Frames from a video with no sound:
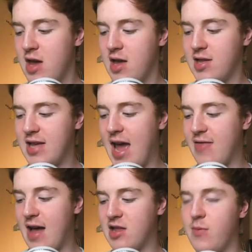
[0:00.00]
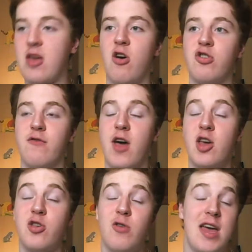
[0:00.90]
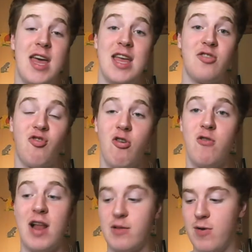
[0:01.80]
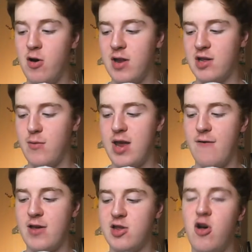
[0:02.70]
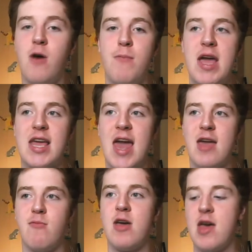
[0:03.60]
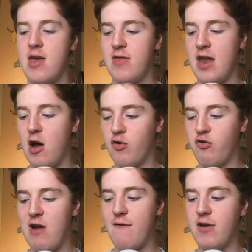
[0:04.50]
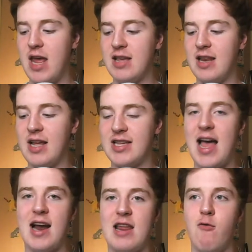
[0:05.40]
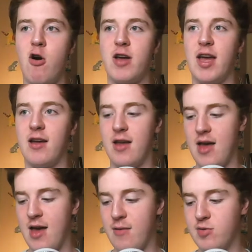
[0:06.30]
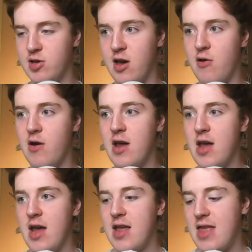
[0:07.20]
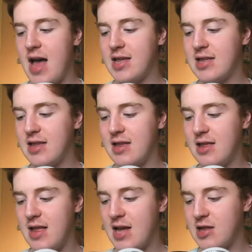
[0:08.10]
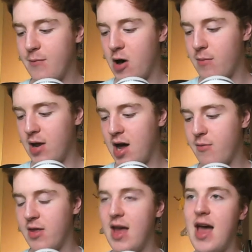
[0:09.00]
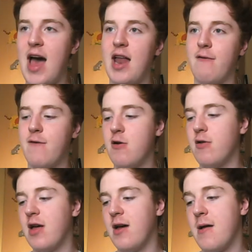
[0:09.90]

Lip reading: saying that to be controversial. It's true, let's be honest. I mean, if it's not a big game, then Old Trafford isn't exactly rocking. So that's the bottom line with it, and I feel that